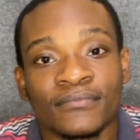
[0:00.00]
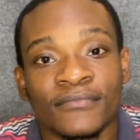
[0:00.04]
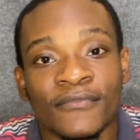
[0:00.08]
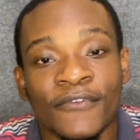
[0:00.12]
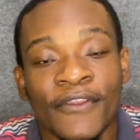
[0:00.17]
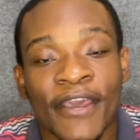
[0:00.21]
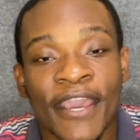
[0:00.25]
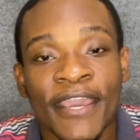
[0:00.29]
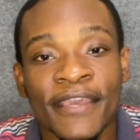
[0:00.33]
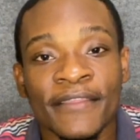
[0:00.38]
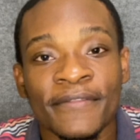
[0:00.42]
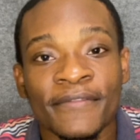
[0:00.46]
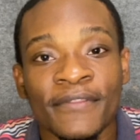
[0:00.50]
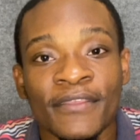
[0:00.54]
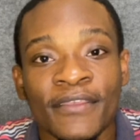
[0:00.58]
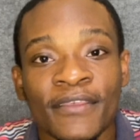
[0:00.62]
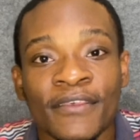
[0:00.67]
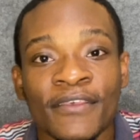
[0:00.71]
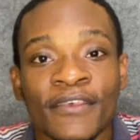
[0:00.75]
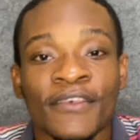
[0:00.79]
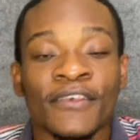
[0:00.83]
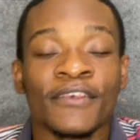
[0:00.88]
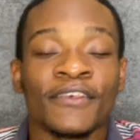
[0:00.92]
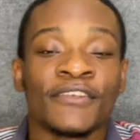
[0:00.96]
Right?
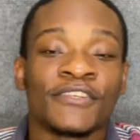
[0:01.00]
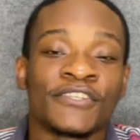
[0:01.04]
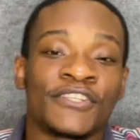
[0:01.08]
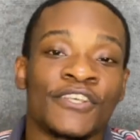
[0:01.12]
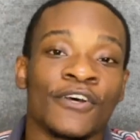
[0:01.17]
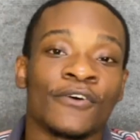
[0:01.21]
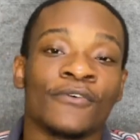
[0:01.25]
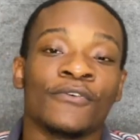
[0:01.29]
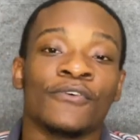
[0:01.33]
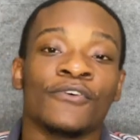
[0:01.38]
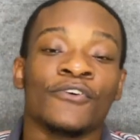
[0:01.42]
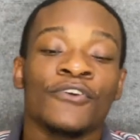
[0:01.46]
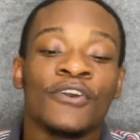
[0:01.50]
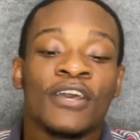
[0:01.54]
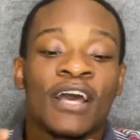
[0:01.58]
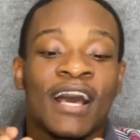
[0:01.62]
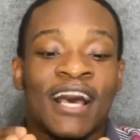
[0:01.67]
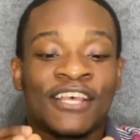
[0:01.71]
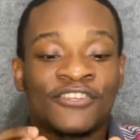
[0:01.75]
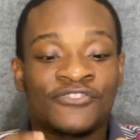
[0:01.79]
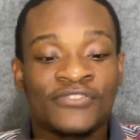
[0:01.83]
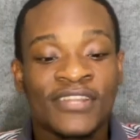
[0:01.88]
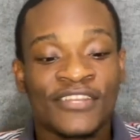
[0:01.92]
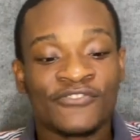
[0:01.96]
So
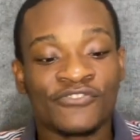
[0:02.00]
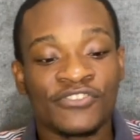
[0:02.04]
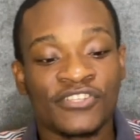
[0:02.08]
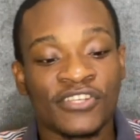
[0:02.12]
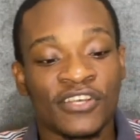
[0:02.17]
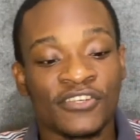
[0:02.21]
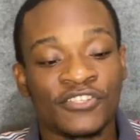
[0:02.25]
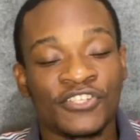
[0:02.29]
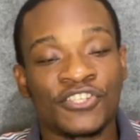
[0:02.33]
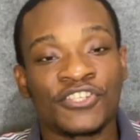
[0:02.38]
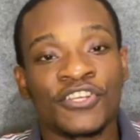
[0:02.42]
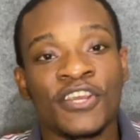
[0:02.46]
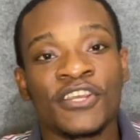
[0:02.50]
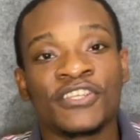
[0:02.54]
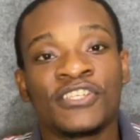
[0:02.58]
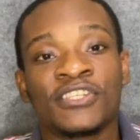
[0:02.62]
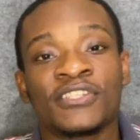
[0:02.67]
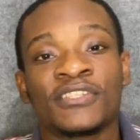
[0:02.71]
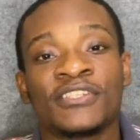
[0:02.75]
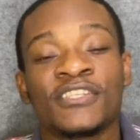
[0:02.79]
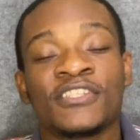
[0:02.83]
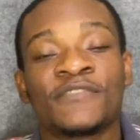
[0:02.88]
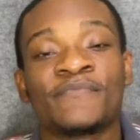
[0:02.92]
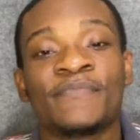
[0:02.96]
as soon as you start changing
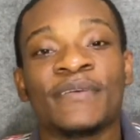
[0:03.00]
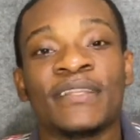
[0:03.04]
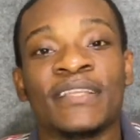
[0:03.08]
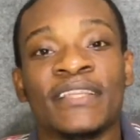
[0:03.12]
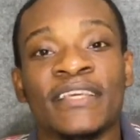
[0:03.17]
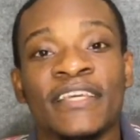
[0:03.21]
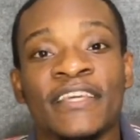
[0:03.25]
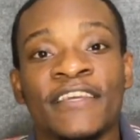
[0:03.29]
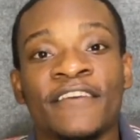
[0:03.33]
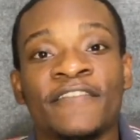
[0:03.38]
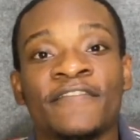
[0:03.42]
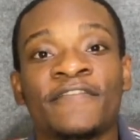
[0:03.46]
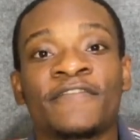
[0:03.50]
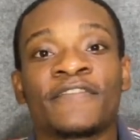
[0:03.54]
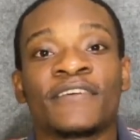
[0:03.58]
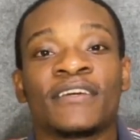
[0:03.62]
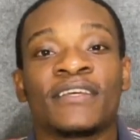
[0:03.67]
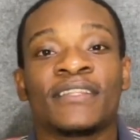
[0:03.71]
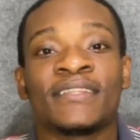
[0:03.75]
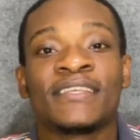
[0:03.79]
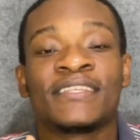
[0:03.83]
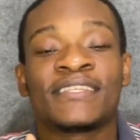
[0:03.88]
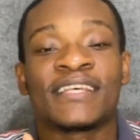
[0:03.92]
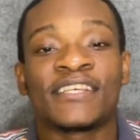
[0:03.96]
this belief,
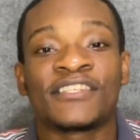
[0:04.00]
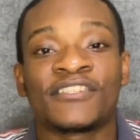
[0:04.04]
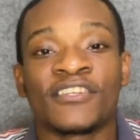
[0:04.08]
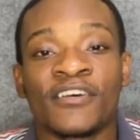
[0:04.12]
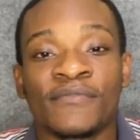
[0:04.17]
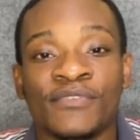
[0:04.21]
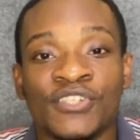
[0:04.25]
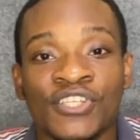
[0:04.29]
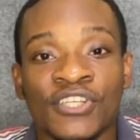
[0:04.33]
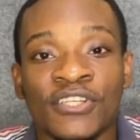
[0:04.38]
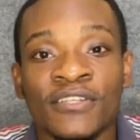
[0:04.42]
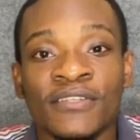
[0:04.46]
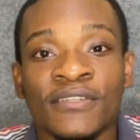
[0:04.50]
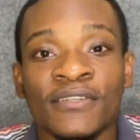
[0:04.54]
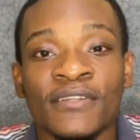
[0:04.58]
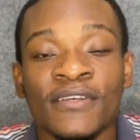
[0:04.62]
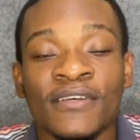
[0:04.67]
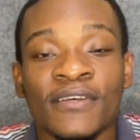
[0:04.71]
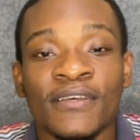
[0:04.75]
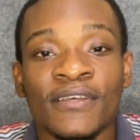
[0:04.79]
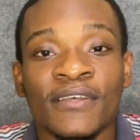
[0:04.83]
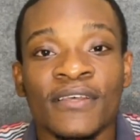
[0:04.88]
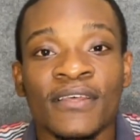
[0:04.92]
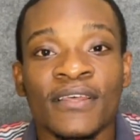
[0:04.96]
this assumption,
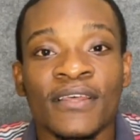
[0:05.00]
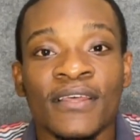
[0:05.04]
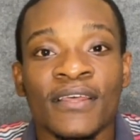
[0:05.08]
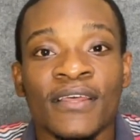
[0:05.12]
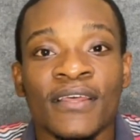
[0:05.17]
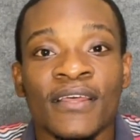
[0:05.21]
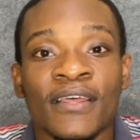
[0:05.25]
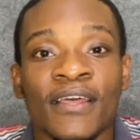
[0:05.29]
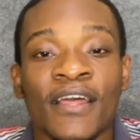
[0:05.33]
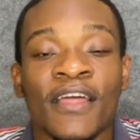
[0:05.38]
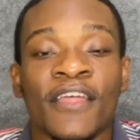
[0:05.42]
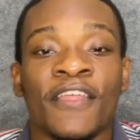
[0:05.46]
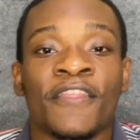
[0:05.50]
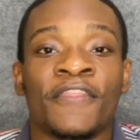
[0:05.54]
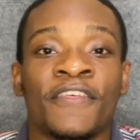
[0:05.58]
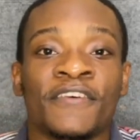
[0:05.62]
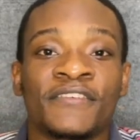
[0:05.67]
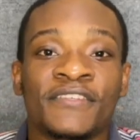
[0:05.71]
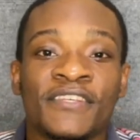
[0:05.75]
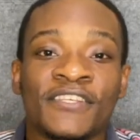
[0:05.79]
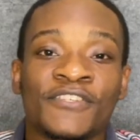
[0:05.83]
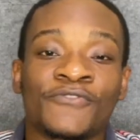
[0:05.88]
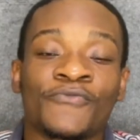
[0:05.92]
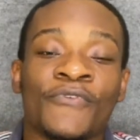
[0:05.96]

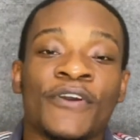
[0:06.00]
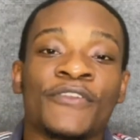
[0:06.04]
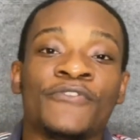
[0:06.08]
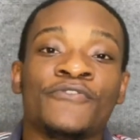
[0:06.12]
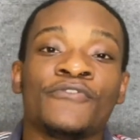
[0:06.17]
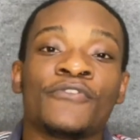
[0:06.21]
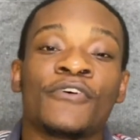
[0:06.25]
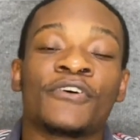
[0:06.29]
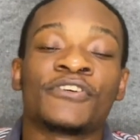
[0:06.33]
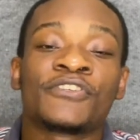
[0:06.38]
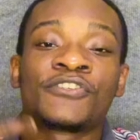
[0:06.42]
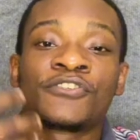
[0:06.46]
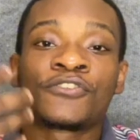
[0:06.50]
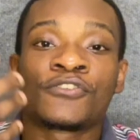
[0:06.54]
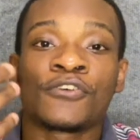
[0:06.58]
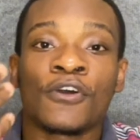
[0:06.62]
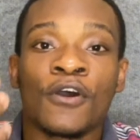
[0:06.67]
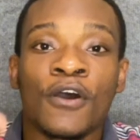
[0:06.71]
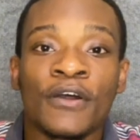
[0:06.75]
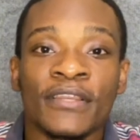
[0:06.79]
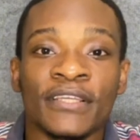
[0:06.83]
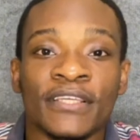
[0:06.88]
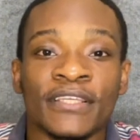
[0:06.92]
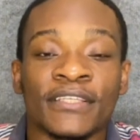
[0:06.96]
this is when you are
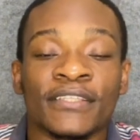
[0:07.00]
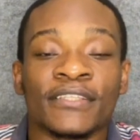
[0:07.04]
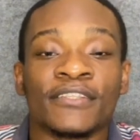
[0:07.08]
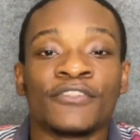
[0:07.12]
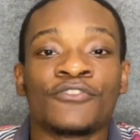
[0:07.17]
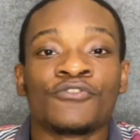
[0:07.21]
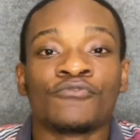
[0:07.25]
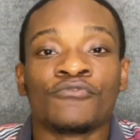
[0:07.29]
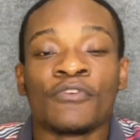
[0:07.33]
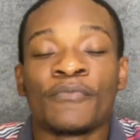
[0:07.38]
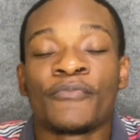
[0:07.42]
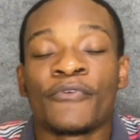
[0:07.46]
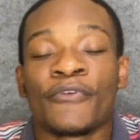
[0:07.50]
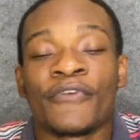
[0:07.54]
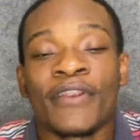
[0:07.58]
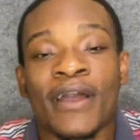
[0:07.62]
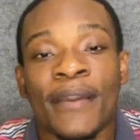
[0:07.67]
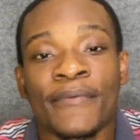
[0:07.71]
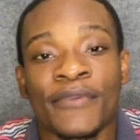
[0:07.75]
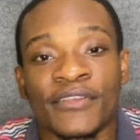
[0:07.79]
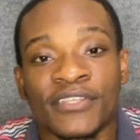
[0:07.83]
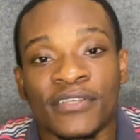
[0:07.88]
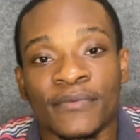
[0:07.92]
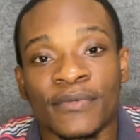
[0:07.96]
starting to reprogram
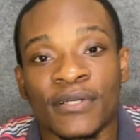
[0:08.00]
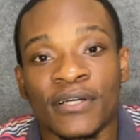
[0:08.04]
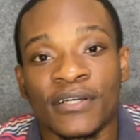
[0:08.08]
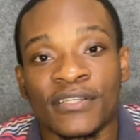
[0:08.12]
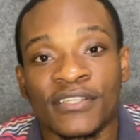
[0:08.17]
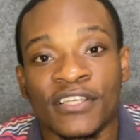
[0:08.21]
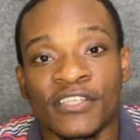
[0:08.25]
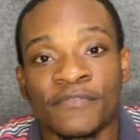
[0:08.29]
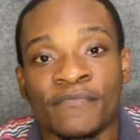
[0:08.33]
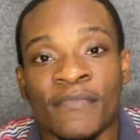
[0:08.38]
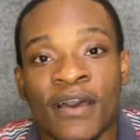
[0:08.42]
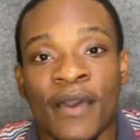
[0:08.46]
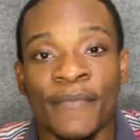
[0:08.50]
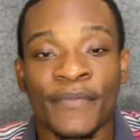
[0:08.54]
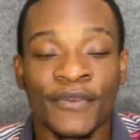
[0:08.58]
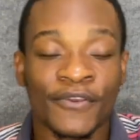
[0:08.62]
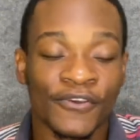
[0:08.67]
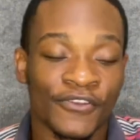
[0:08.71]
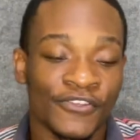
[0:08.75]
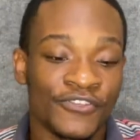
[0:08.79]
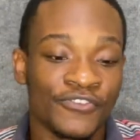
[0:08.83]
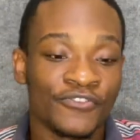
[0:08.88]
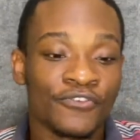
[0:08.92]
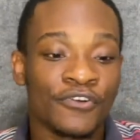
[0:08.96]
yourself. Just
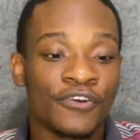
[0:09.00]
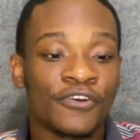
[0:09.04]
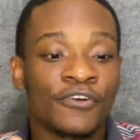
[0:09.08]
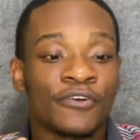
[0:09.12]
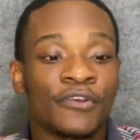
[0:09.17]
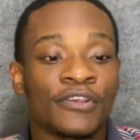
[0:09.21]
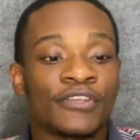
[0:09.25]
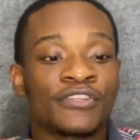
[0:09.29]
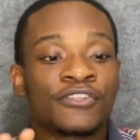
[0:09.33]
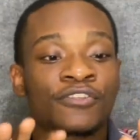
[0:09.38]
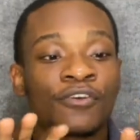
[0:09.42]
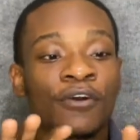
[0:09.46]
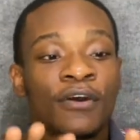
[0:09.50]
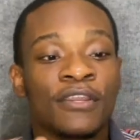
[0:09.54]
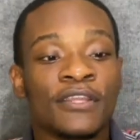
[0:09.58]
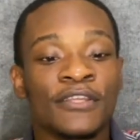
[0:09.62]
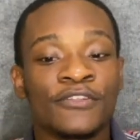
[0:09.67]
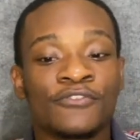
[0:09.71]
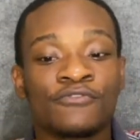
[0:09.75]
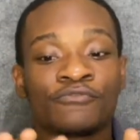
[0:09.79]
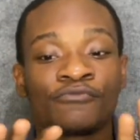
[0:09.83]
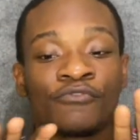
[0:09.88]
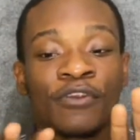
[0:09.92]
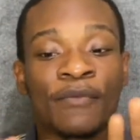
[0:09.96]
because you're starting
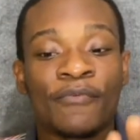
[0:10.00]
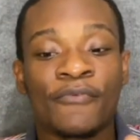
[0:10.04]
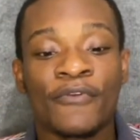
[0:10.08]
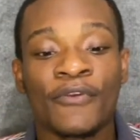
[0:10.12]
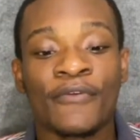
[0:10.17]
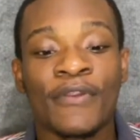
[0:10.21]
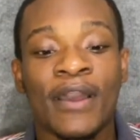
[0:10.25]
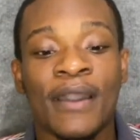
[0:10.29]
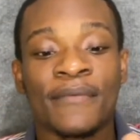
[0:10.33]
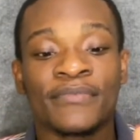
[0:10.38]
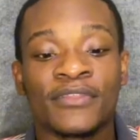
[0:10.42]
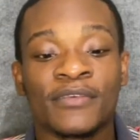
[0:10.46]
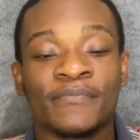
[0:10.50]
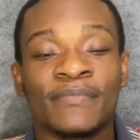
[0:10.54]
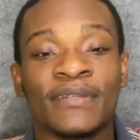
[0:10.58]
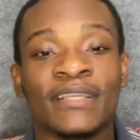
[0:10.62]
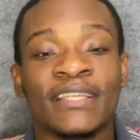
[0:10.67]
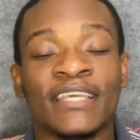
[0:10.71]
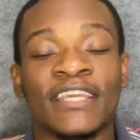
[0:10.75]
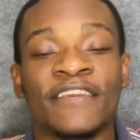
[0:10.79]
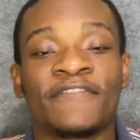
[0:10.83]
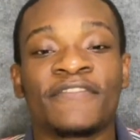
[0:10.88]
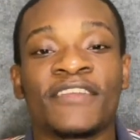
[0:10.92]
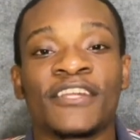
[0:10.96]
to reprogram the
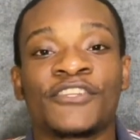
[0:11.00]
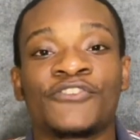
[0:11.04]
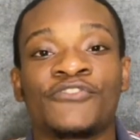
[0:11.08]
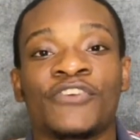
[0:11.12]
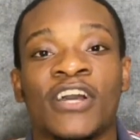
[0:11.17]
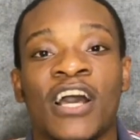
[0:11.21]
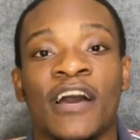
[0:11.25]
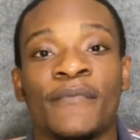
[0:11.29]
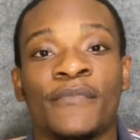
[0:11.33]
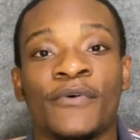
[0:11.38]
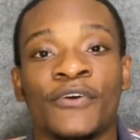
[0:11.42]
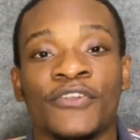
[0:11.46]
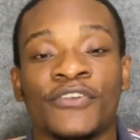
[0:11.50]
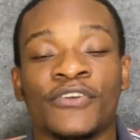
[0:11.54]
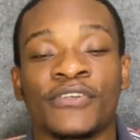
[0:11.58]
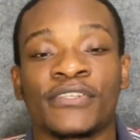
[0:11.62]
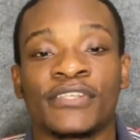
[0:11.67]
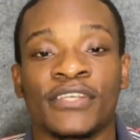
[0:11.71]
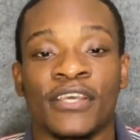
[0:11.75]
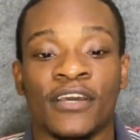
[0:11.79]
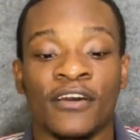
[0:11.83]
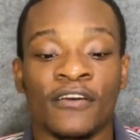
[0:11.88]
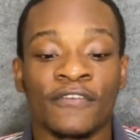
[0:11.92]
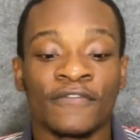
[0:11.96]
belief that you have about
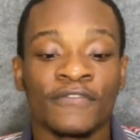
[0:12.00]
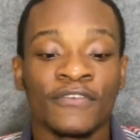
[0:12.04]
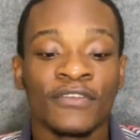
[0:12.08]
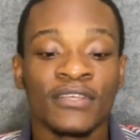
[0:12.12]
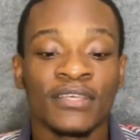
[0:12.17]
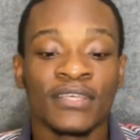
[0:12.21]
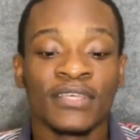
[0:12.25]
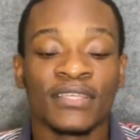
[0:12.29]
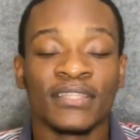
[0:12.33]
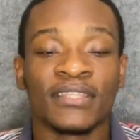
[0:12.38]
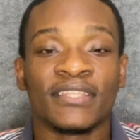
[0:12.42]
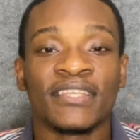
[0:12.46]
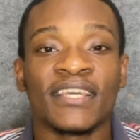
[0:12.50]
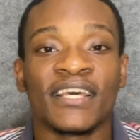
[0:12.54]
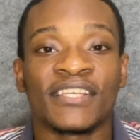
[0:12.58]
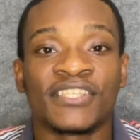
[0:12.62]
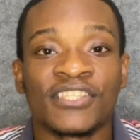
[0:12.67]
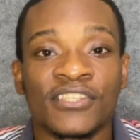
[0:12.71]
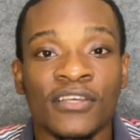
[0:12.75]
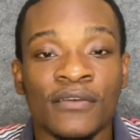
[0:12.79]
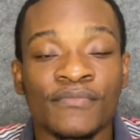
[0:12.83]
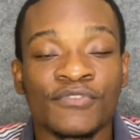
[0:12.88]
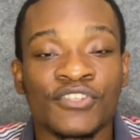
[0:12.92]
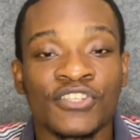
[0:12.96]
yourself, the
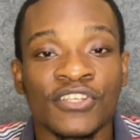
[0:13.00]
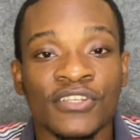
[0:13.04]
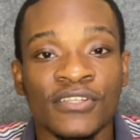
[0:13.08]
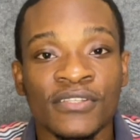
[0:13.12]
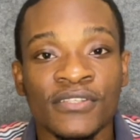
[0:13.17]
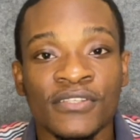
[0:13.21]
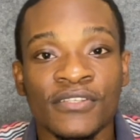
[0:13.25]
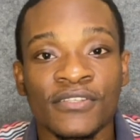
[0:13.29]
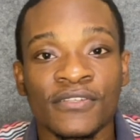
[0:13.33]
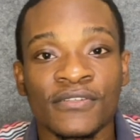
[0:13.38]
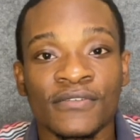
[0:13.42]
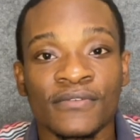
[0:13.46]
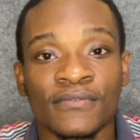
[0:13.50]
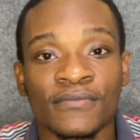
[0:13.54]
assumptions,